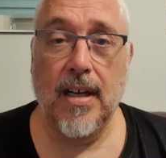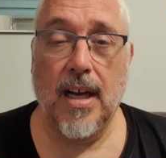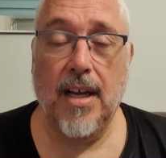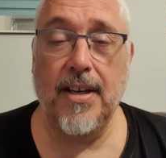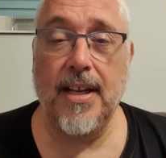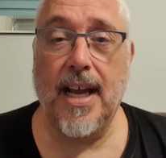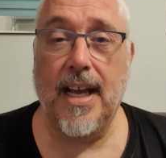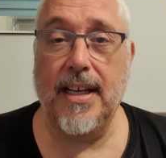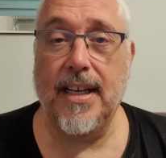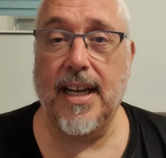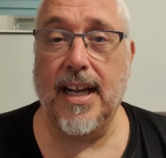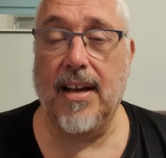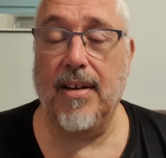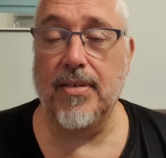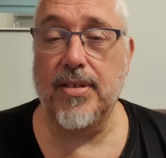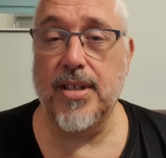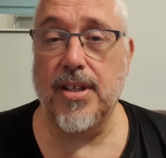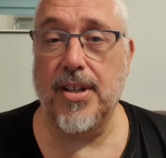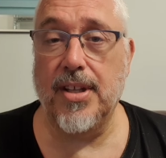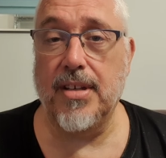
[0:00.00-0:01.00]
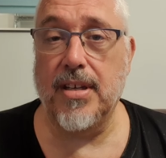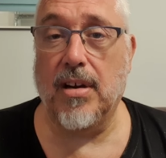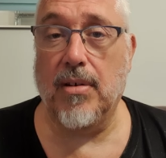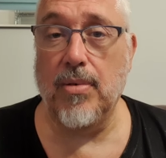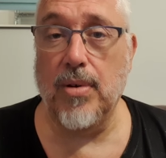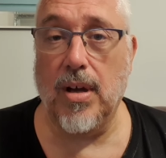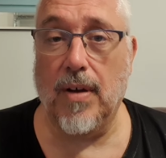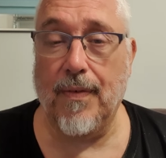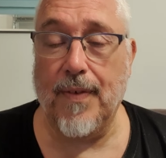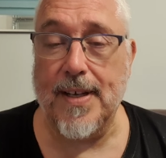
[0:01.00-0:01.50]
and heading out to the
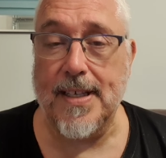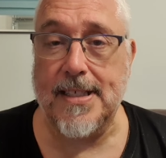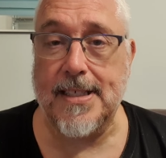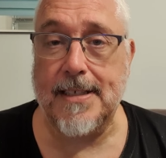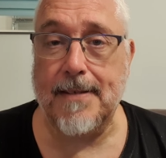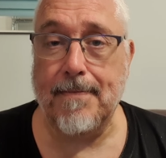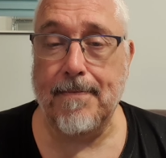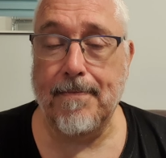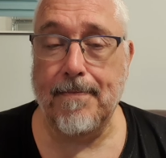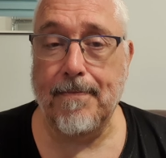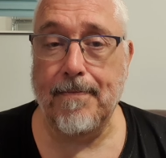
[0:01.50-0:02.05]
dole office.